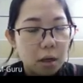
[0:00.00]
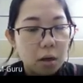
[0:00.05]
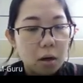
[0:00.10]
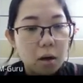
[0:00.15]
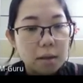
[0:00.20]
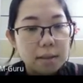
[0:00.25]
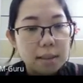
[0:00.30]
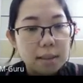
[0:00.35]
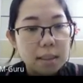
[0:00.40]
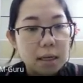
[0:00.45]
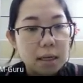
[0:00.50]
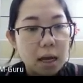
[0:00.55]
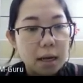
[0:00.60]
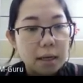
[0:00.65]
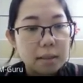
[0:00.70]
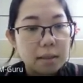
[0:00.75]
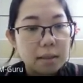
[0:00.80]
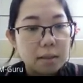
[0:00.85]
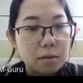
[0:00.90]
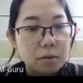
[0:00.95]
causing
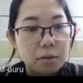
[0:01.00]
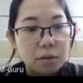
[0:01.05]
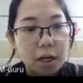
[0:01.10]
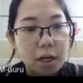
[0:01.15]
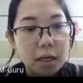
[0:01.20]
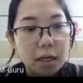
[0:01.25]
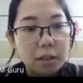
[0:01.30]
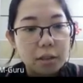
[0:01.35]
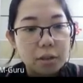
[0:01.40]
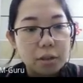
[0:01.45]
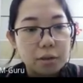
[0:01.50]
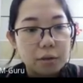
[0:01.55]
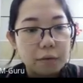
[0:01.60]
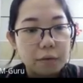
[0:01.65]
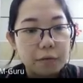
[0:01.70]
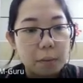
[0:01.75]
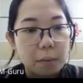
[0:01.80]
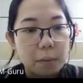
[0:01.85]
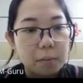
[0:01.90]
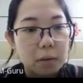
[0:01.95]
ice to change
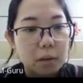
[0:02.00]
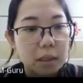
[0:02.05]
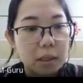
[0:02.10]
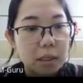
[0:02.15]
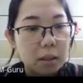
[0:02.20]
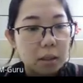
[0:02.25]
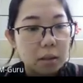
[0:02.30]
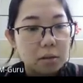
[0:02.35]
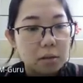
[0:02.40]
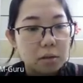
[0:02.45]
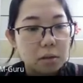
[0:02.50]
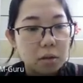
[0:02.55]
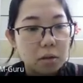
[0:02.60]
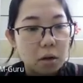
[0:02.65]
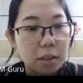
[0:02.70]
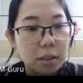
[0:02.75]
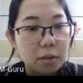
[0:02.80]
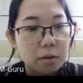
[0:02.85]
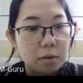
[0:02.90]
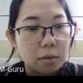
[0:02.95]
from
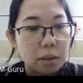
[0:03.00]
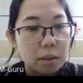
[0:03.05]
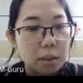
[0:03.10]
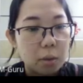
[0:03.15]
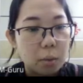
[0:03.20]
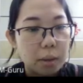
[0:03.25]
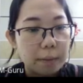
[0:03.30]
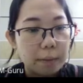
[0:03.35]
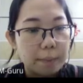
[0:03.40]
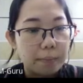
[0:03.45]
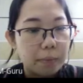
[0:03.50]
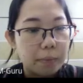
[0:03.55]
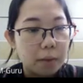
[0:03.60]
solid to liquid.